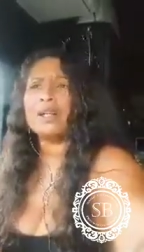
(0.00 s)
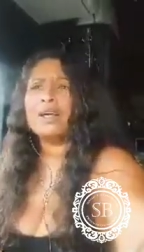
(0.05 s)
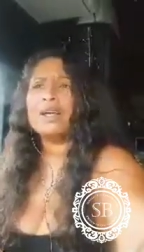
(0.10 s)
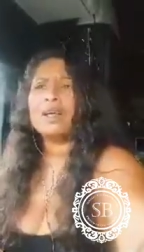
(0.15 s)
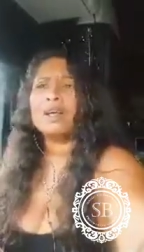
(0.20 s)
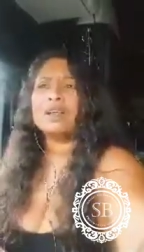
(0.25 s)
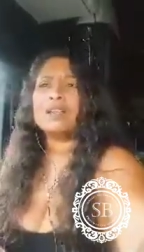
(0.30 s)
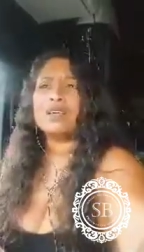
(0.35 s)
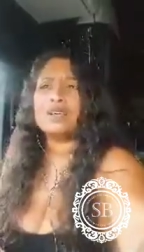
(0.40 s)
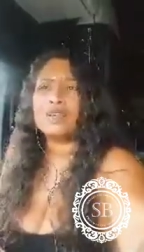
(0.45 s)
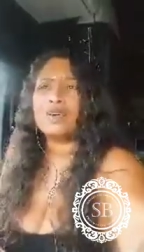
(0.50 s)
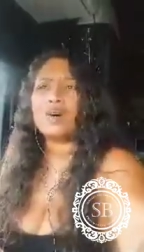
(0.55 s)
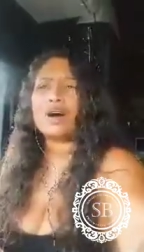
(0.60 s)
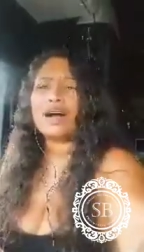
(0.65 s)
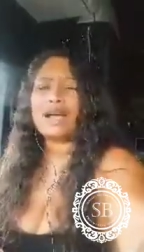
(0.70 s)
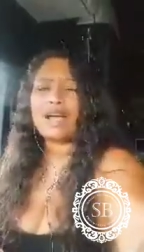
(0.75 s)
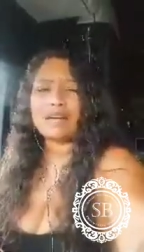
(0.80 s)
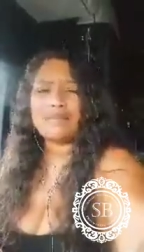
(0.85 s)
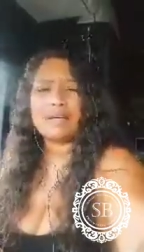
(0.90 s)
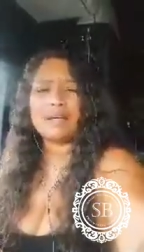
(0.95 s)
squeeze her in
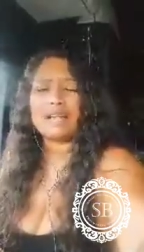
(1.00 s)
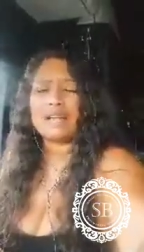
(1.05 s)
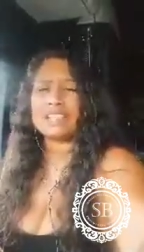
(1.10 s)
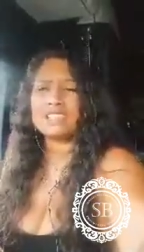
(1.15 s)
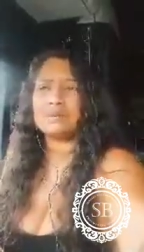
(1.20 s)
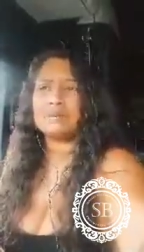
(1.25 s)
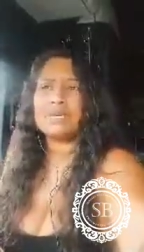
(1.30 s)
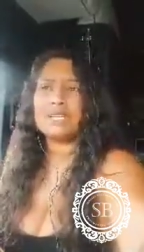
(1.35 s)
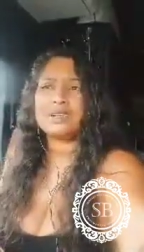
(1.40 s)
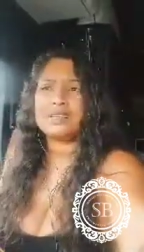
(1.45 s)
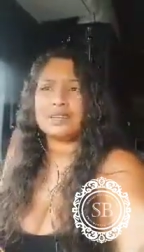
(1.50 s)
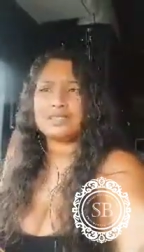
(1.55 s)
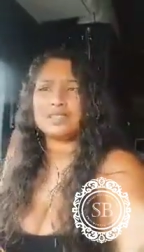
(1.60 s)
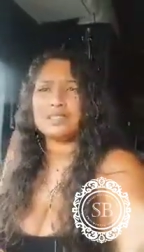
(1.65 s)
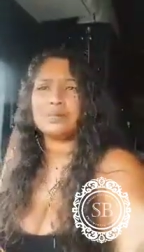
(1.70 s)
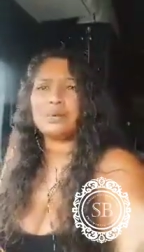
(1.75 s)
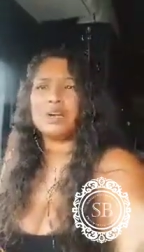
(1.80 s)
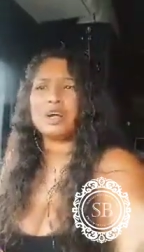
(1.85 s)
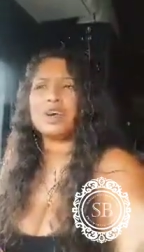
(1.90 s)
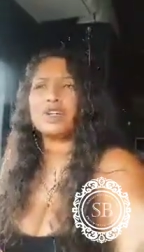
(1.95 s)
and do her labs for
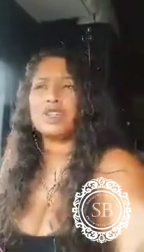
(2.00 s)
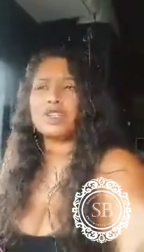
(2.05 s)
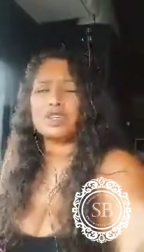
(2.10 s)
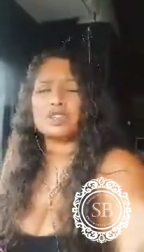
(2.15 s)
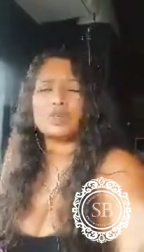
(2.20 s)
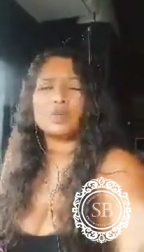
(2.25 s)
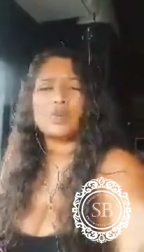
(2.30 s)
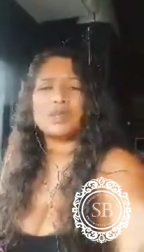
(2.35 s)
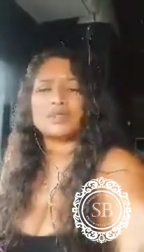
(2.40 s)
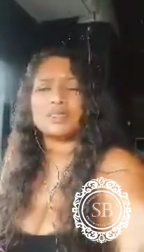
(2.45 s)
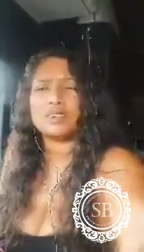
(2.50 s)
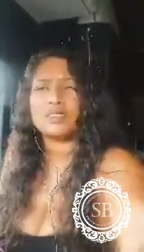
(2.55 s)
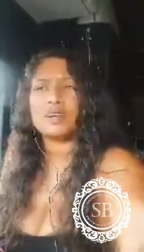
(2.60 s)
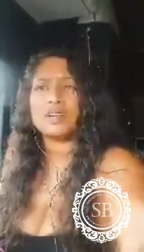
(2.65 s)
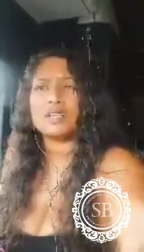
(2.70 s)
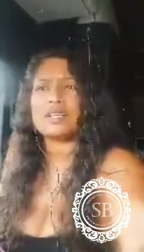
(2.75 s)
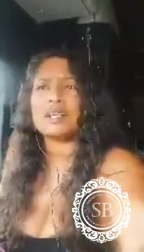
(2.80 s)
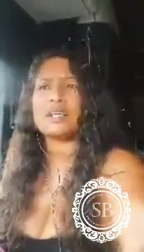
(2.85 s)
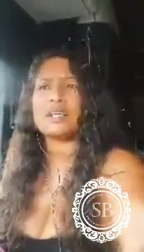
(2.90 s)
her? And they did.